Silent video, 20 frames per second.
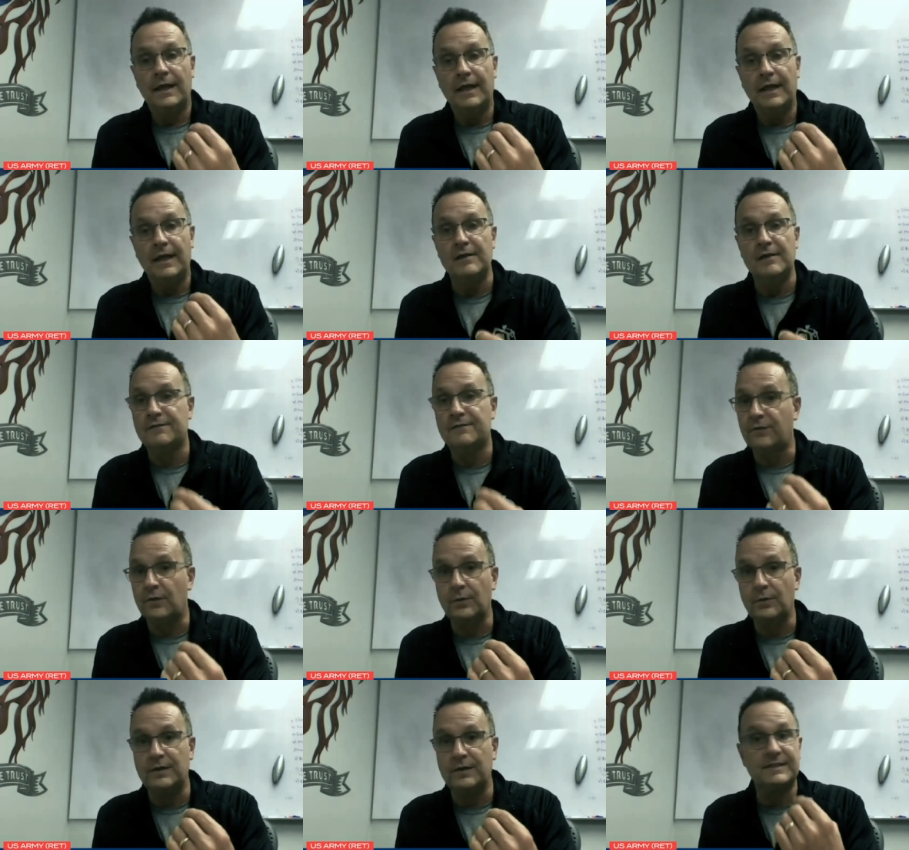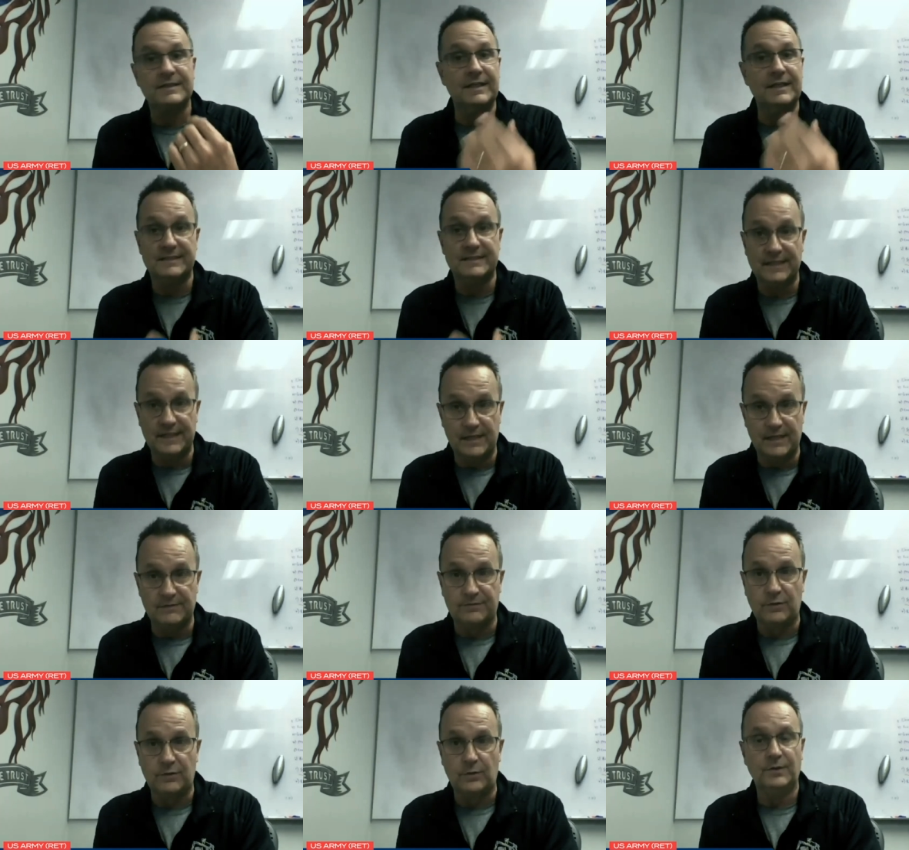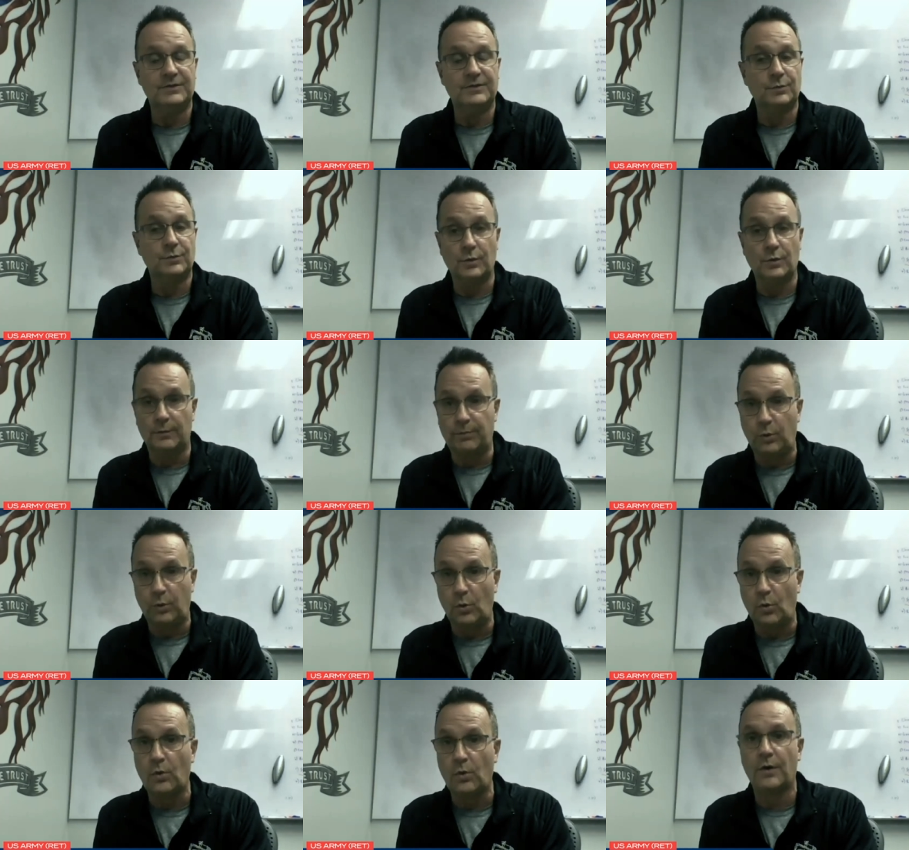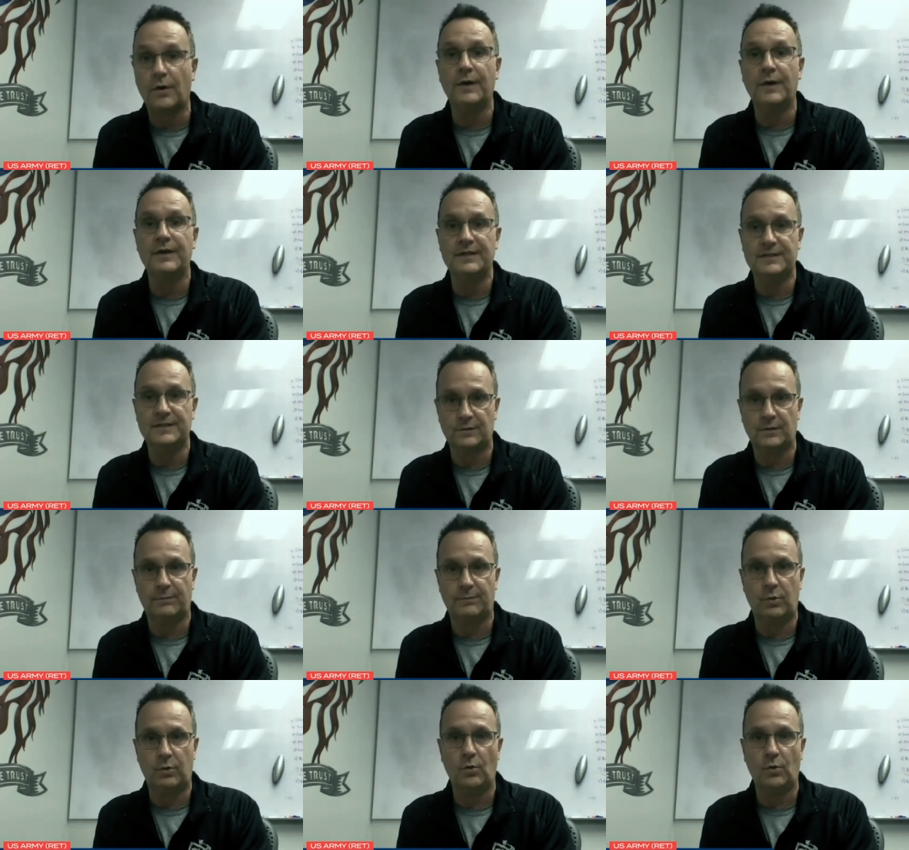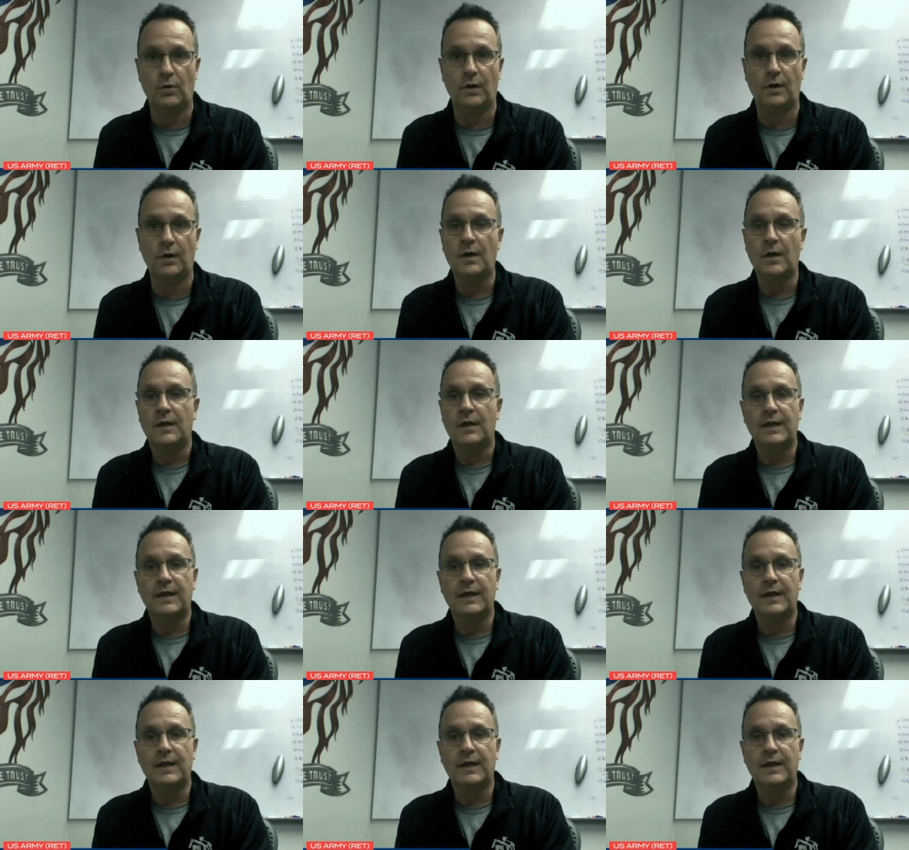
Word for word: influence is influence rapport is rapport